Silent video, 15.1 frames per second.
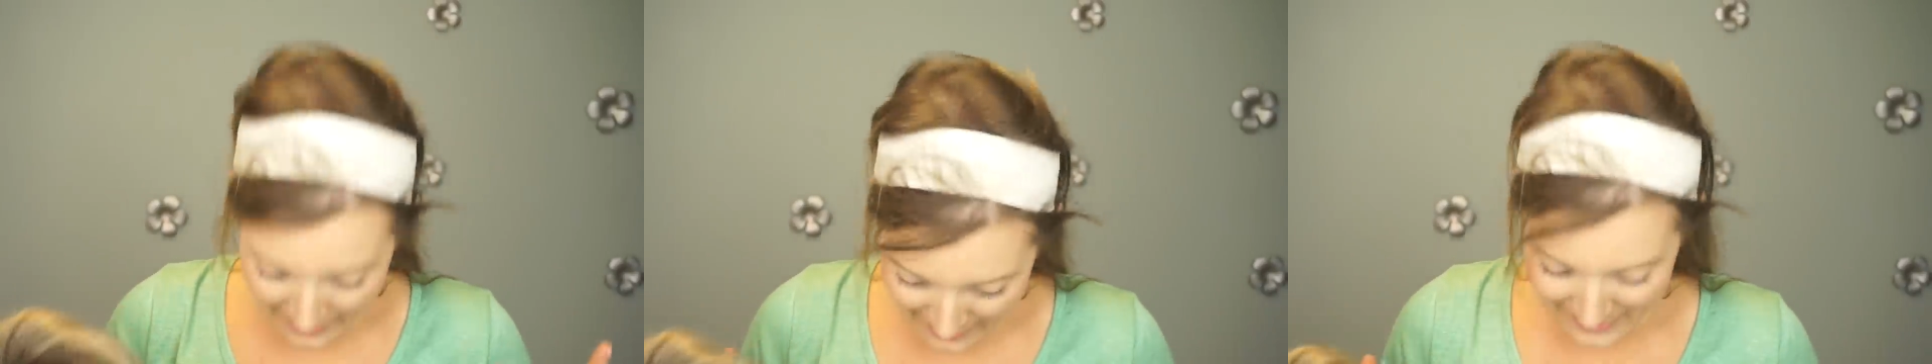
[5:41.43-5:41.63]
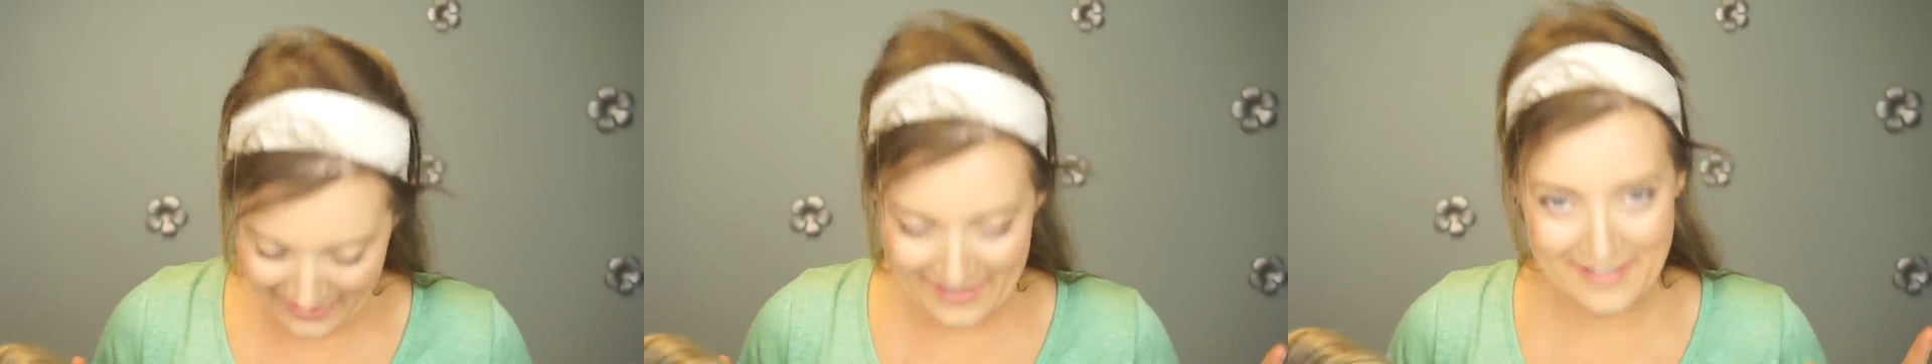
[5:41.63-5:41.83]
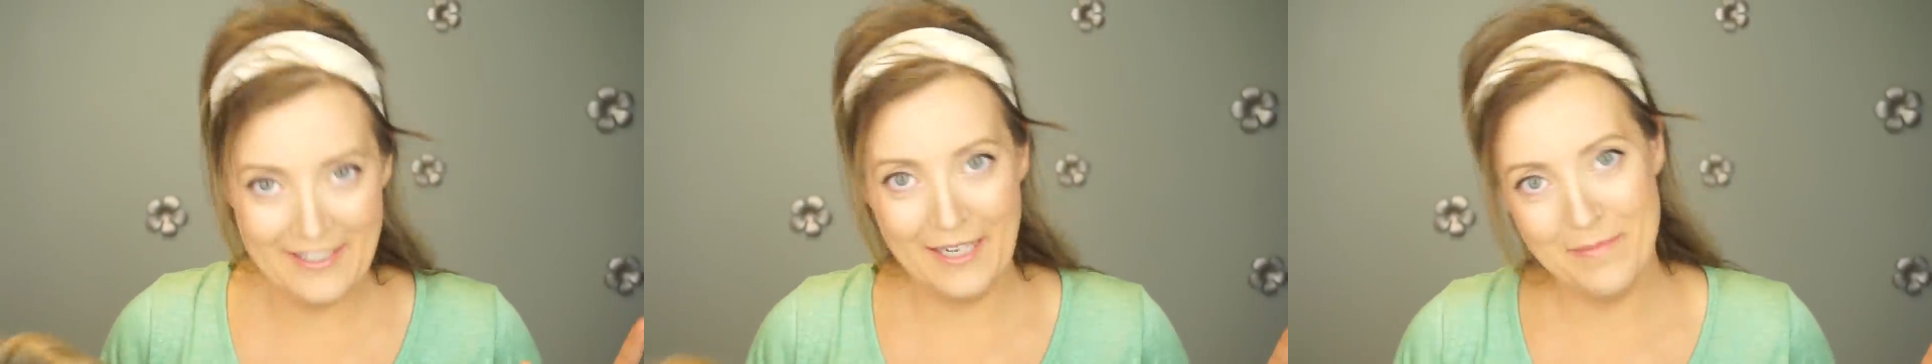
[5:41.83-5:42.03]
I
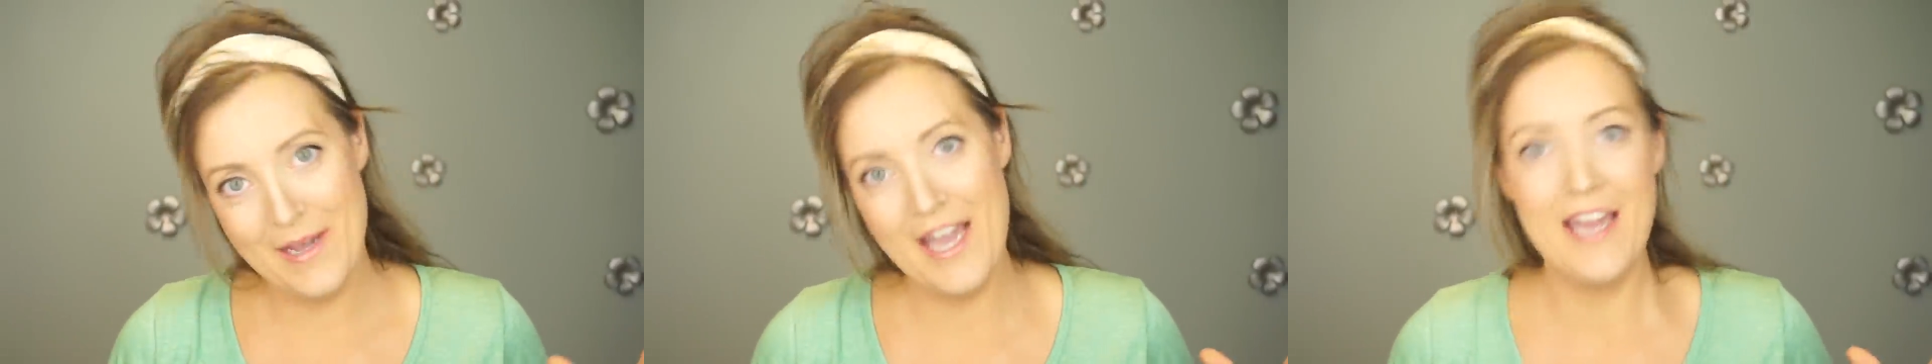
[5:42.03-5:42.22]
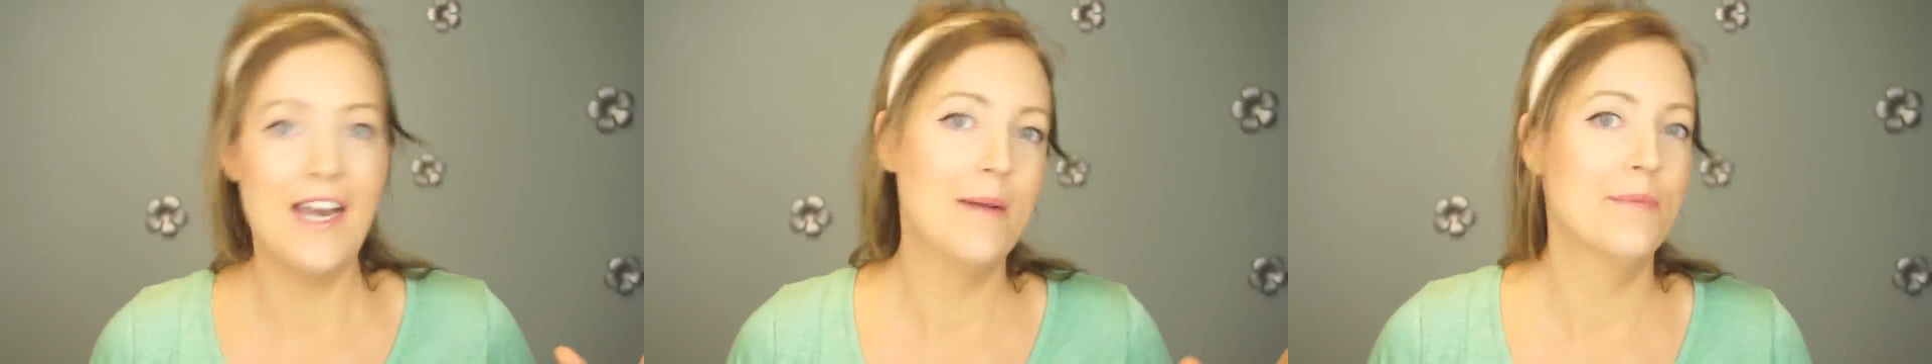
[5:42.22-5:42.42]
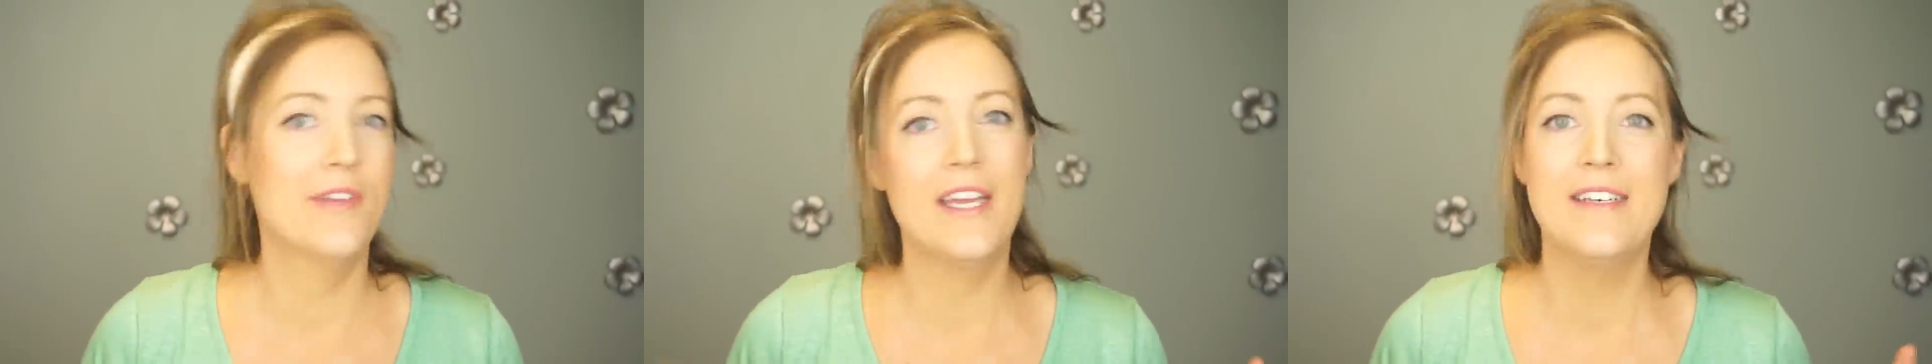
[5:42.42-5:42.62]
like stuck my head
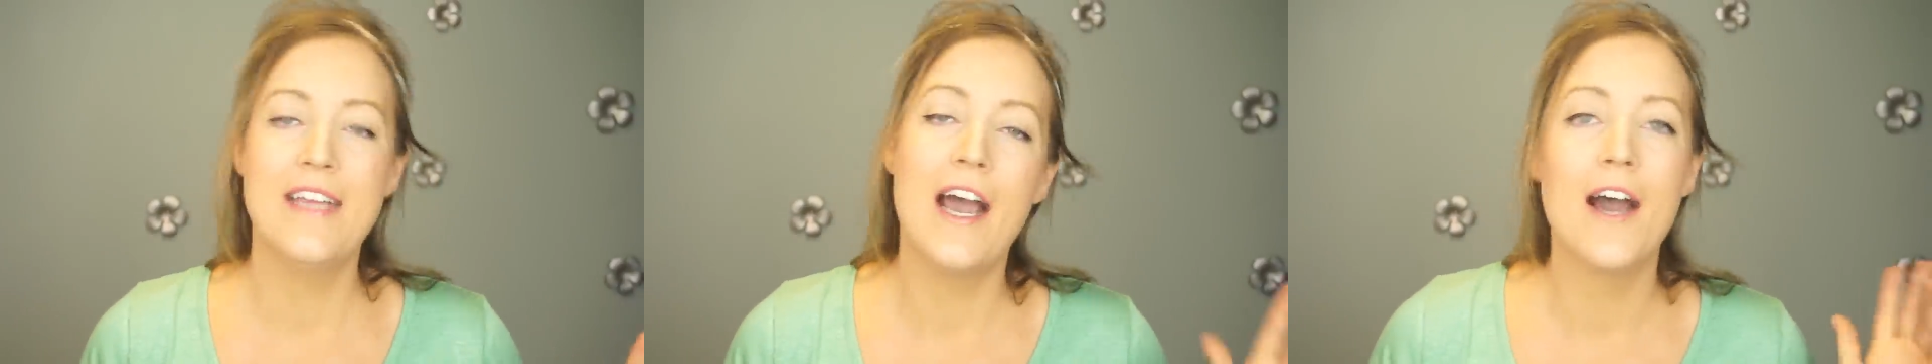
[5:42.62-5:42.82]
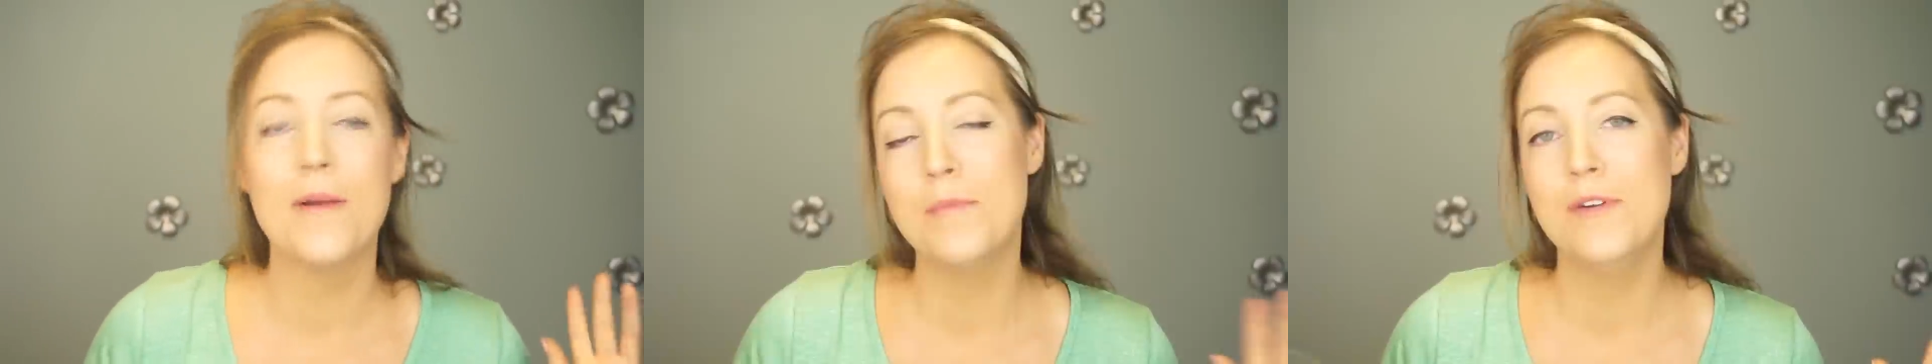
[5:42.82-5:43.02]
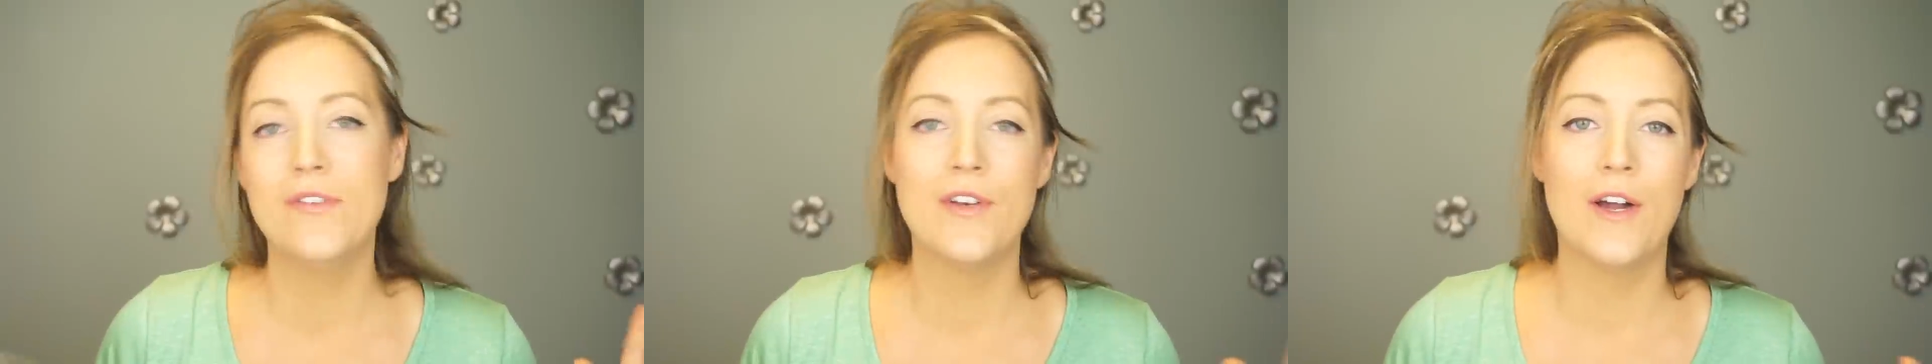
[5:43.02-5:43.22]
upside
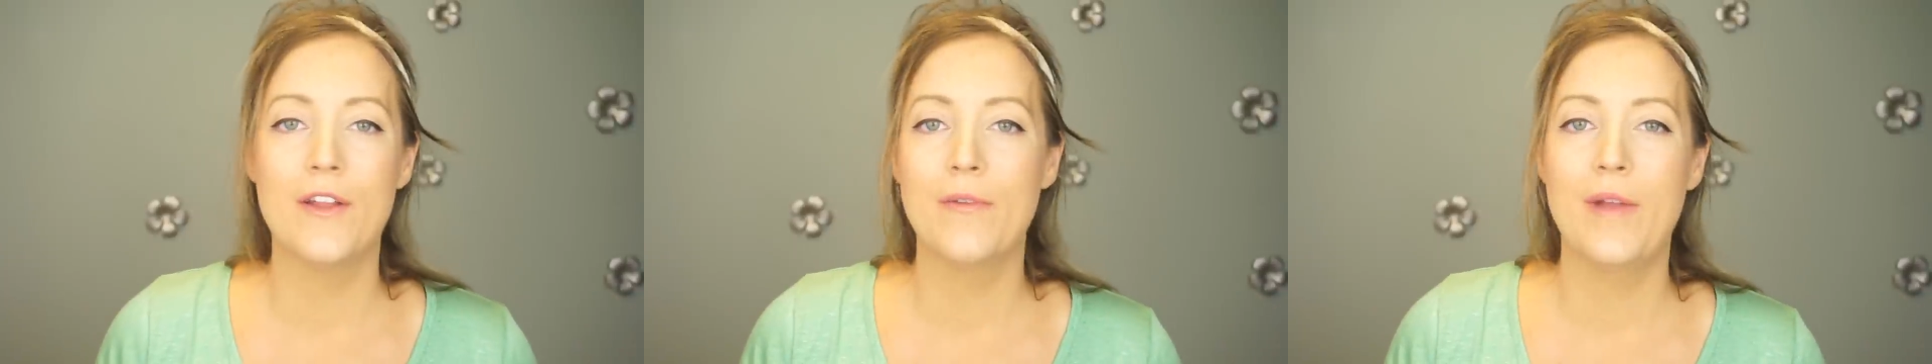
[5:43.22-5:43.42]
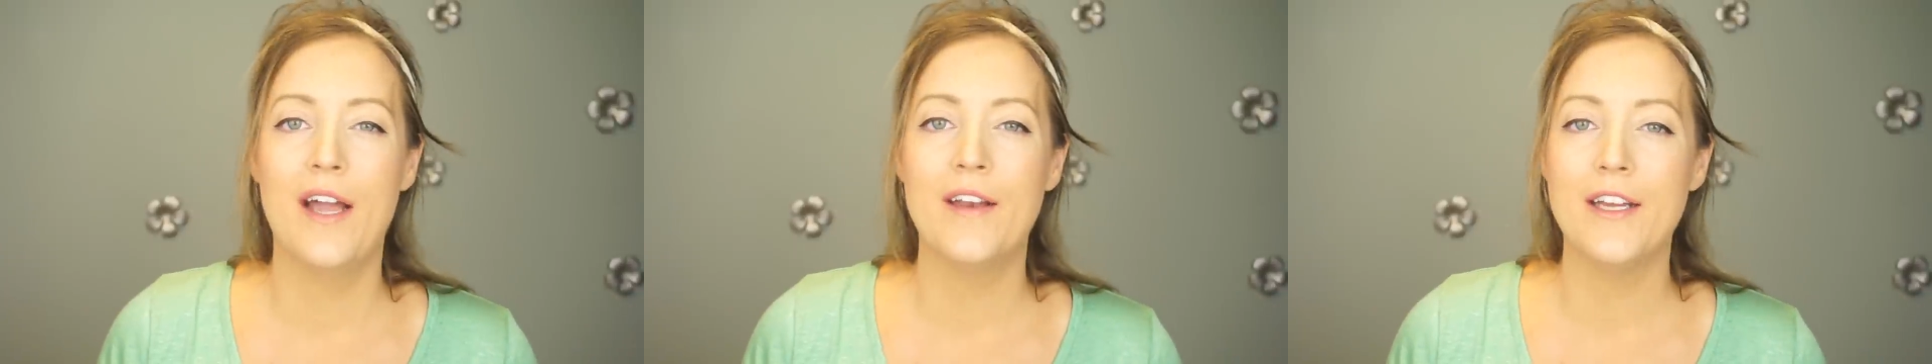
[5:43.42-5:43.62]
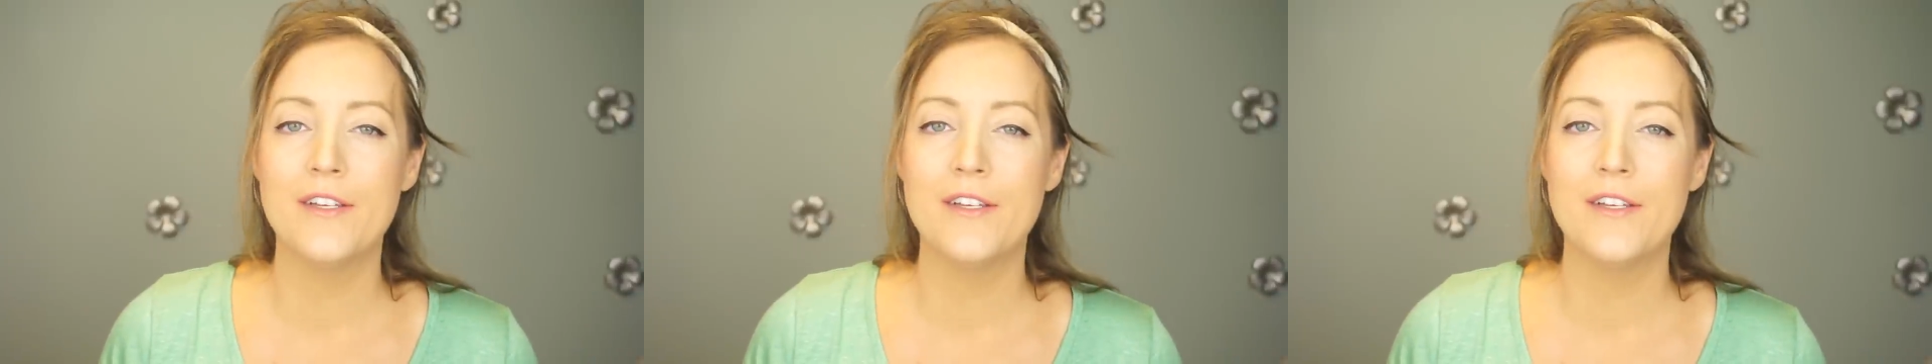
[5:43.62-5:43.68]
down, moved it all around.